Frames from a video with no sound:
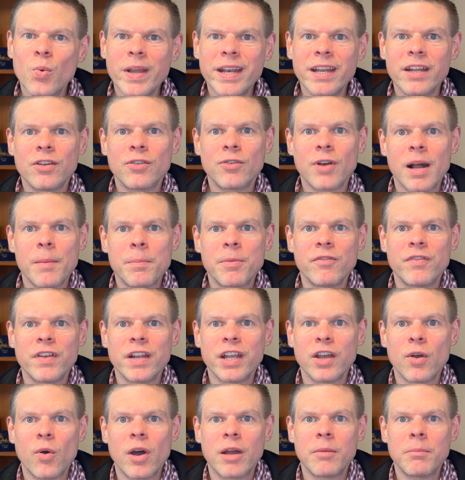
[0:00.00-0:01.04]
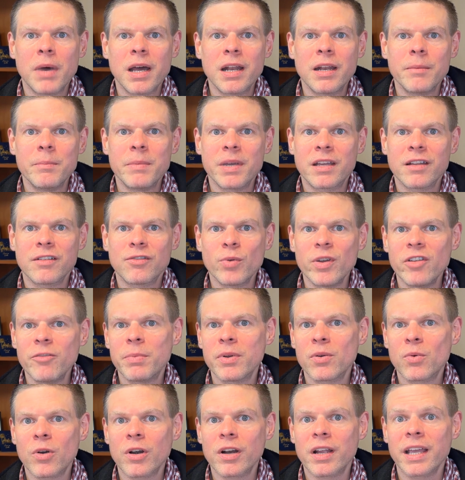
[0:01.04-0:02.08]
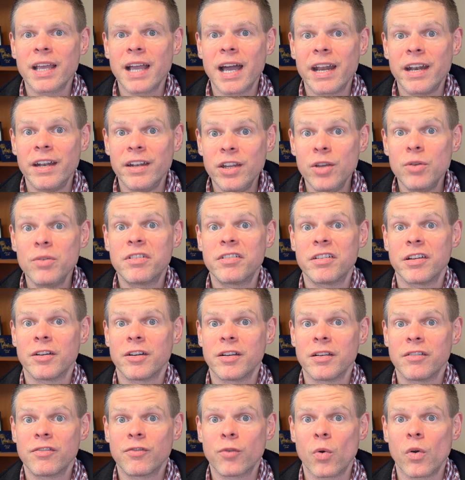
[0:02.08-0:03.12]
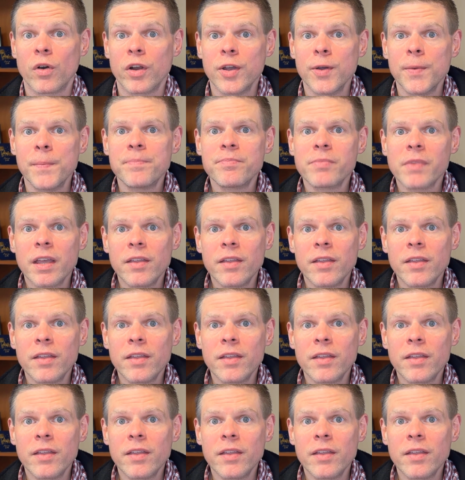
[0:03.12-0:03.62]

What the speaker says: We didn't drop a video on Monday because we've been working on a new series for you,